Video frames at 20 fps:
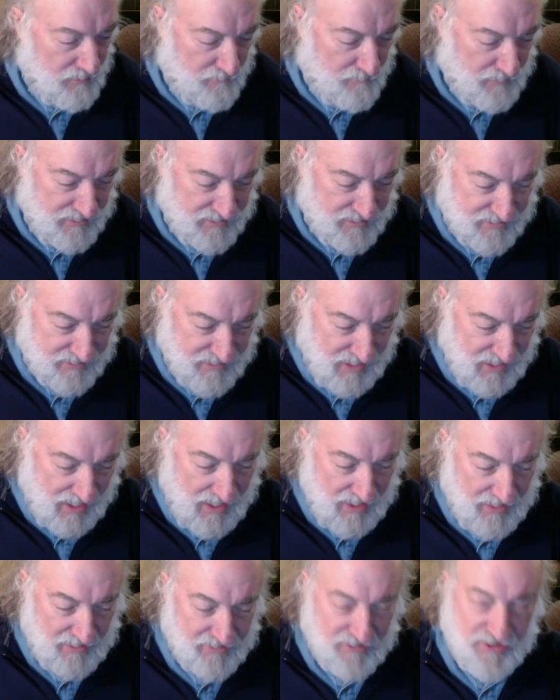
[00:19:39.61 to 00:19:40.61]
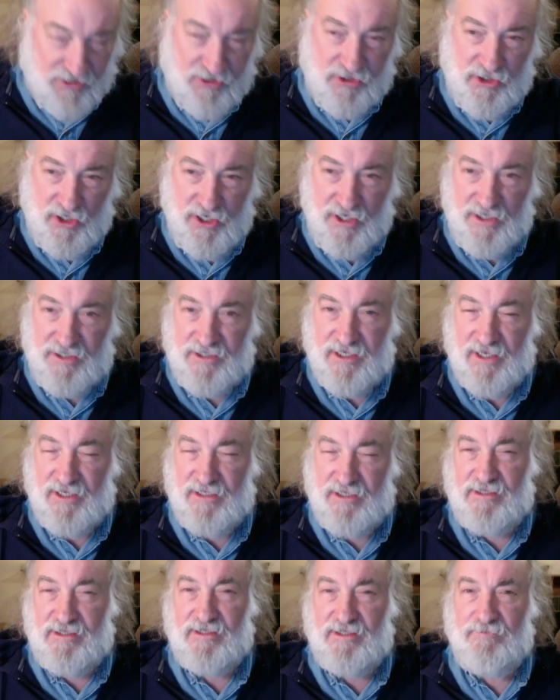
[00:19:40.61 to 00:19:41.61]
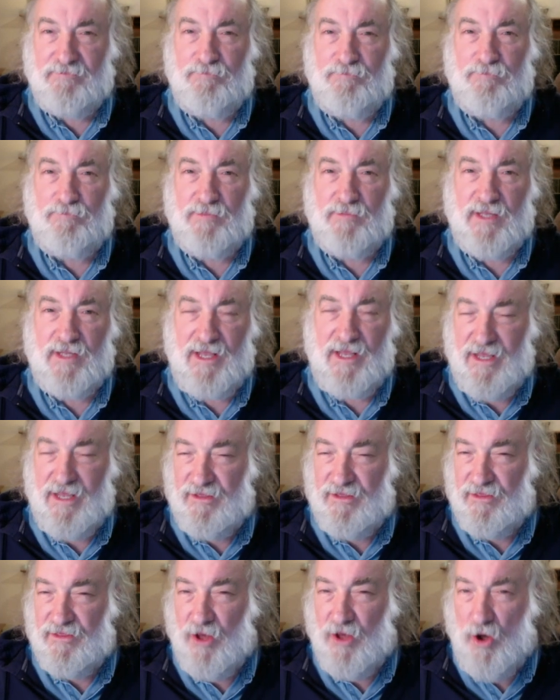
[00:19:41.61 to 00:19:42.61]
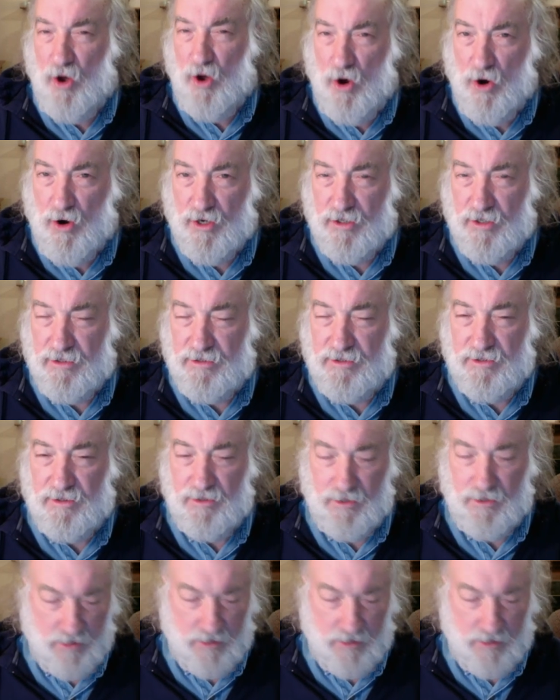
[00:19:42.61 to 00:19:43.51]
besides Jesus in the heart.